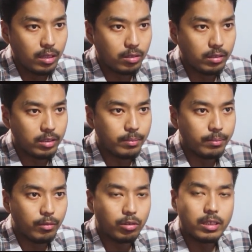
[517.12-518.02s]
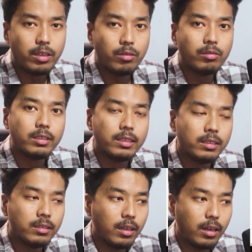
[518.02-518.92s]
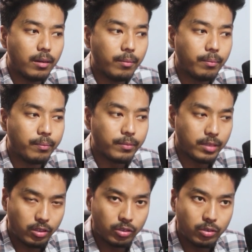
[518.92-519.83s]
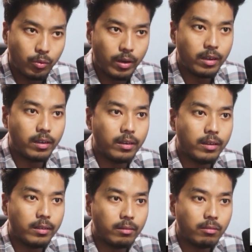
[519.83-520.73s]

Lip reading: So this is mostly used in sections where